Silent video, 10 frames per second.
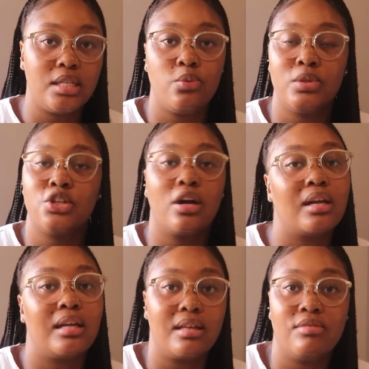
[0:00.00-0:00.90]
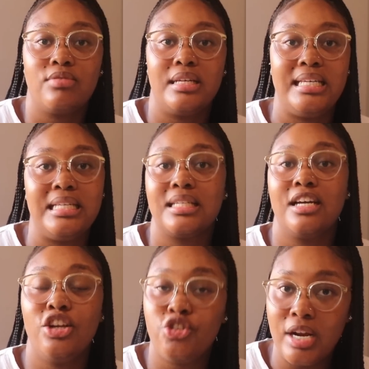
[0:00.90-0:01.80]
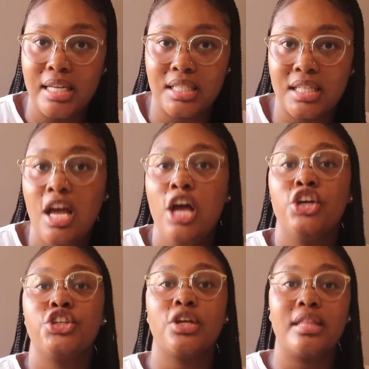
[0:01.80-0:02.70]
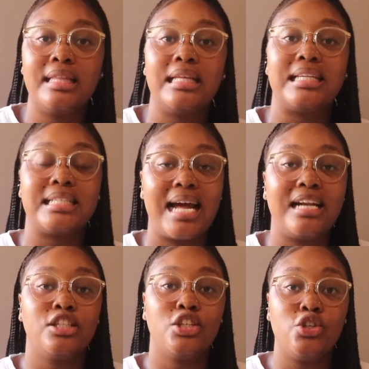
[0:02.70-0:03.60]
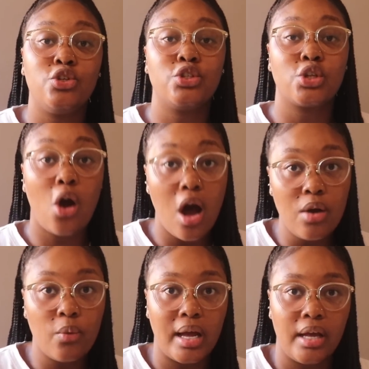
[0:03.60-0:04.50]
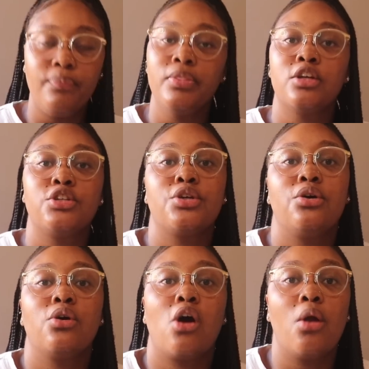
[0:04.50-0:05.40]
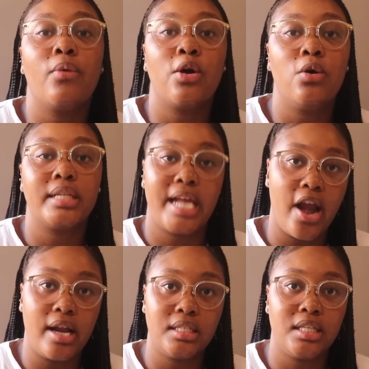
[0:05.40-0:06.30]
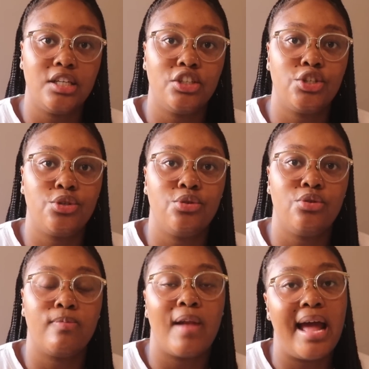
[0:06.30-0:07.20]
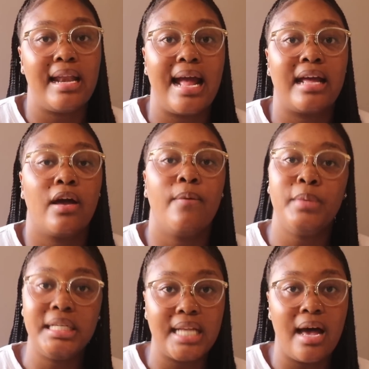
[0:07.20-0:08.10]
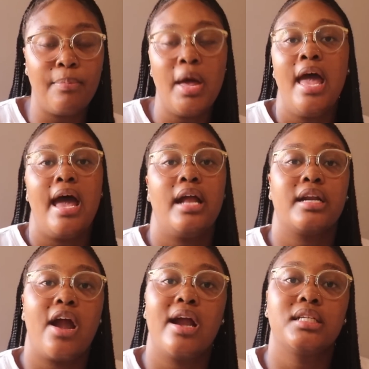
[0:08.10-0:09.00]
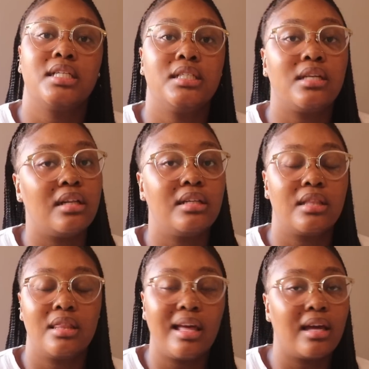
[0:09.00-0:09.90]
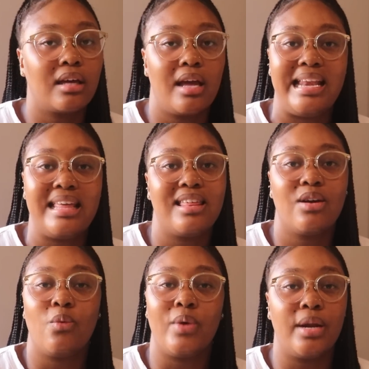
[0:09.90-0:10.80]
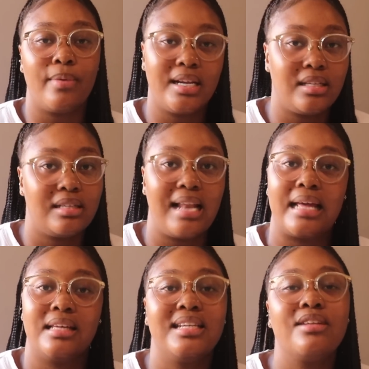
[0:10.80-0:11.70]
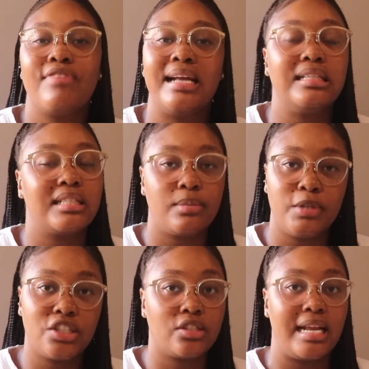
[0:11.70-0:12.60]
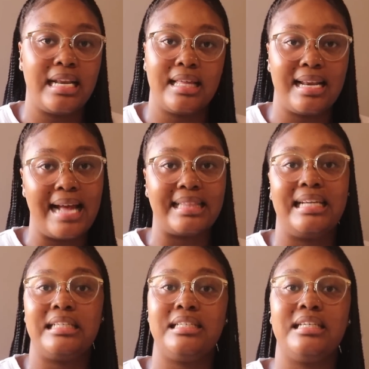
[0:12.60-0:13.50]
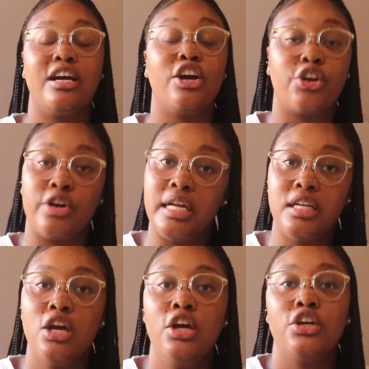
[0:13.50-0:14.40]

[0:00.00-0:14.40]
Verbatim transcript: He was not going to give his address. So then they decided to use Conway. So Conway called Carrington to plan like a meetup, and Carrington didn't think anything weird, right? Didn't, like, he didn't find it suspicious or anything like that. He agreed.